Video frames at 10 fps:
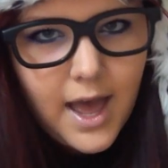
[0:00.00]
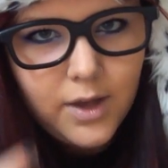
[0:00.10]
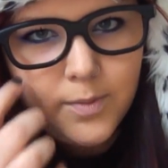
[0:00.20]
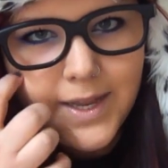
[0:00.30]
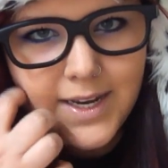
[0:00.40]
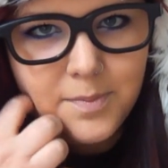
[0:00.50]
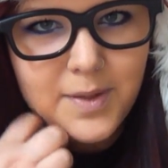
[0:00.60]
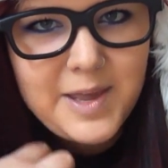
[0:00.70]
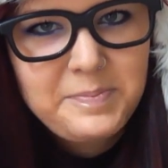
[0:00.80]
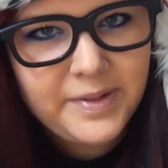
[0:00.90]
How many
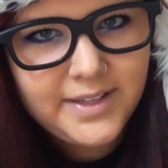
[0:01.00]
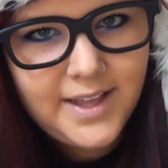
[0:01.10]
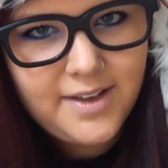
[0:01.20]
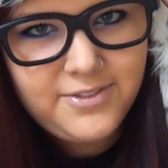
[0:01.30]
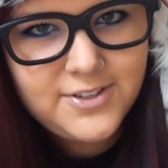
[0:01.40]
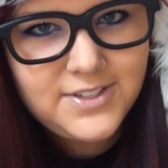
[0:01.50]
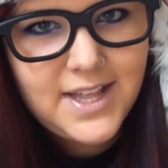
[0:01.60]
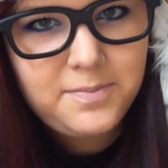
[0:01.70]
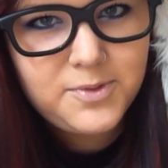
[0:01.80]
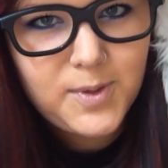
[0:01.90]
people have you
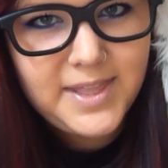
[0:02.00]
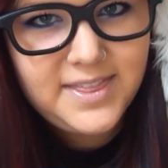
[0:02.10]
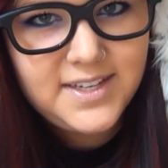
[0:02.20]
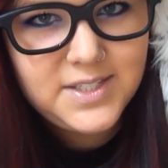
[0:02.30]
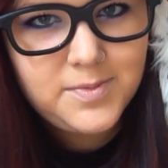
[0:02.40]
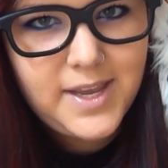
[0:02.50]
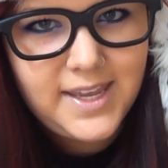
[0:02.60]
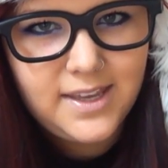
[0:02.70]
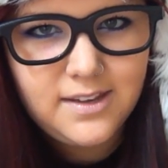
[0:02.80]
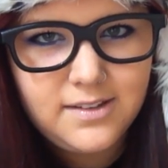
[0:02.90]
slept with this
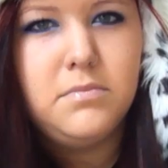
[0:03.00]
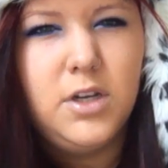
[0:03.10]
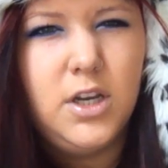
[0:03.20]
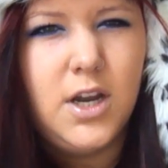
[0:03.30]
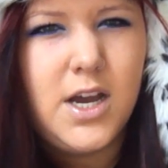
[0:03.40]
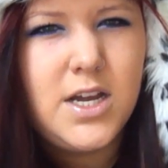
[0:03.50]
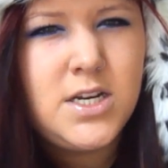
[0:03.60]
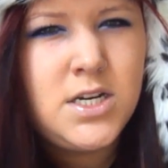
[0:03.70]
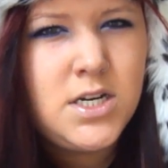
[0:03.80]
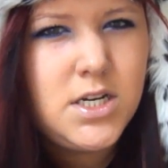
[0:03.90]
week?
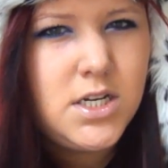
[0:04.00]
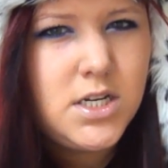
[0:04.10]
None?